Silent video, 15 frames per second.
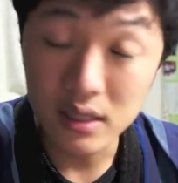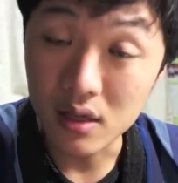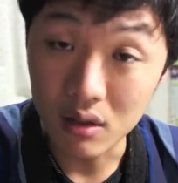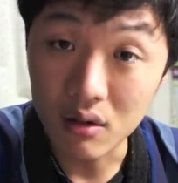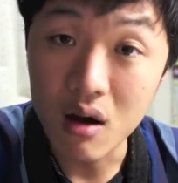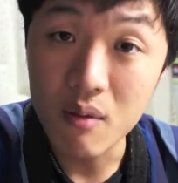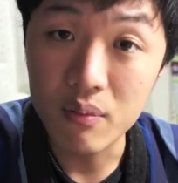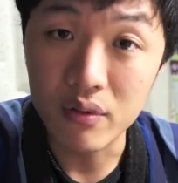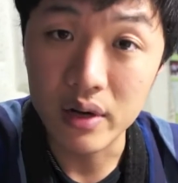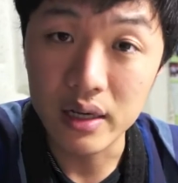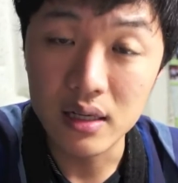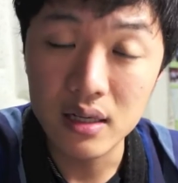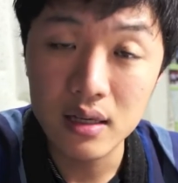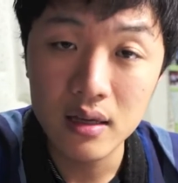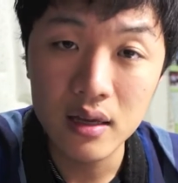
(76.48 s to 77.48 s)

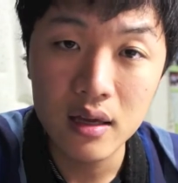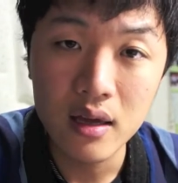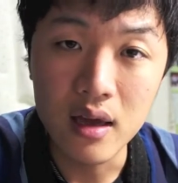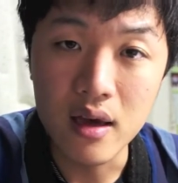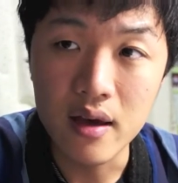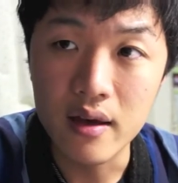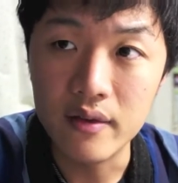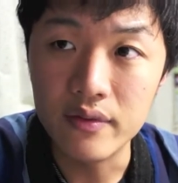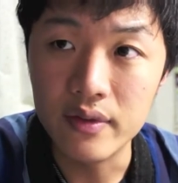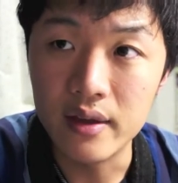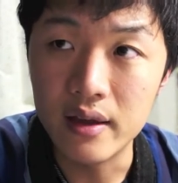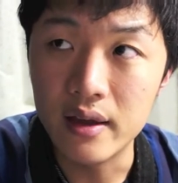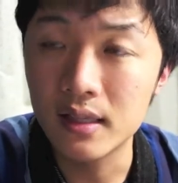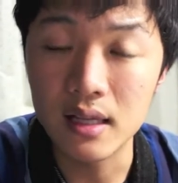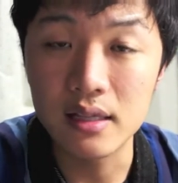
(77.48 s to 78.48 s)
cooperate and
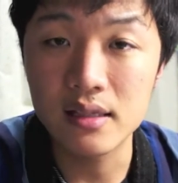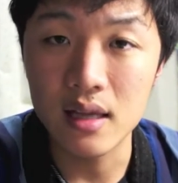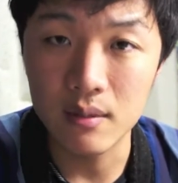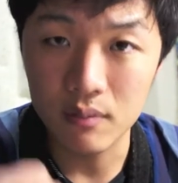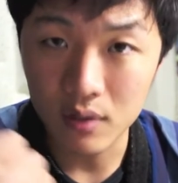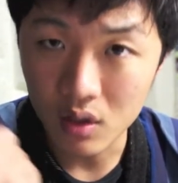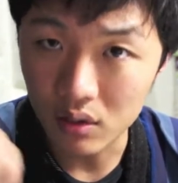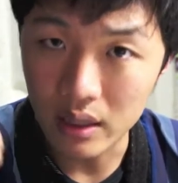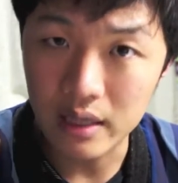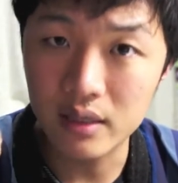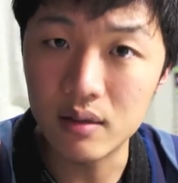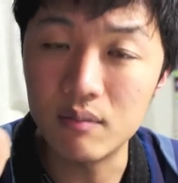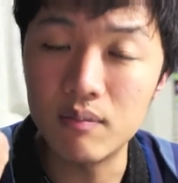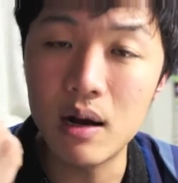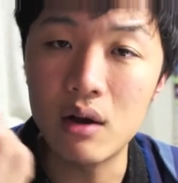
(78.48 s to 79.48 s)
let's have
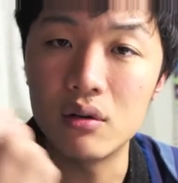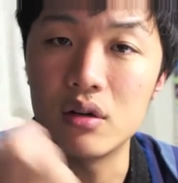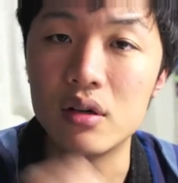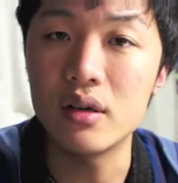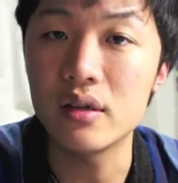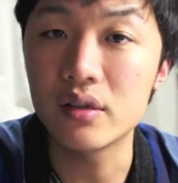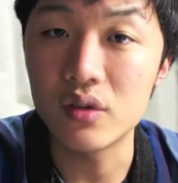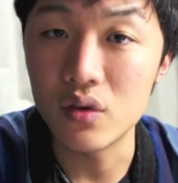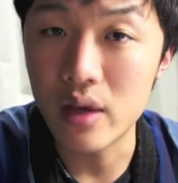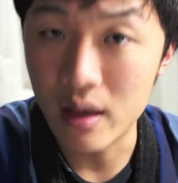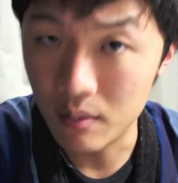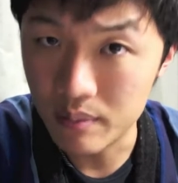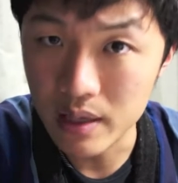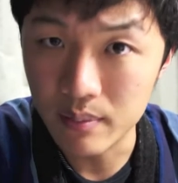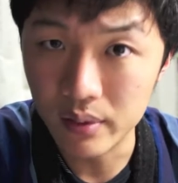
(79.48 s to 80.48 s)
collective power to
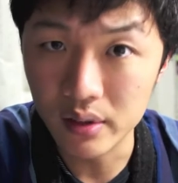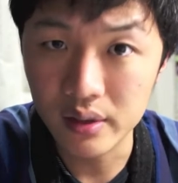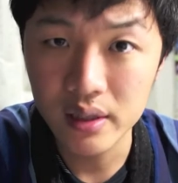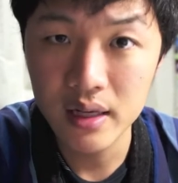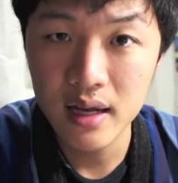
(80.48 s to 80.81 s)
help people.